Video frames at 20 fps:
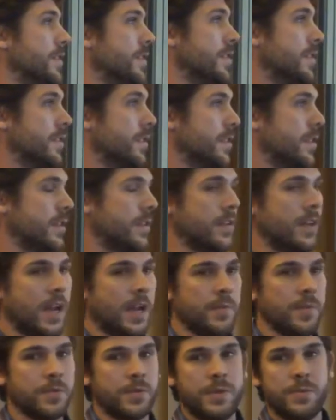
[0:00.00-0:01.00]

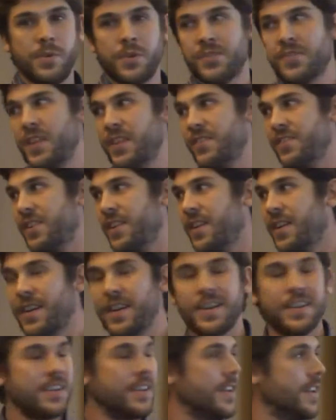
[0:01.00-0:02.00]
I'm a remote sensing
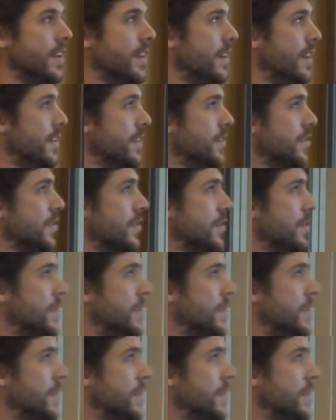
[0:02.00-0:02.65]
guy, so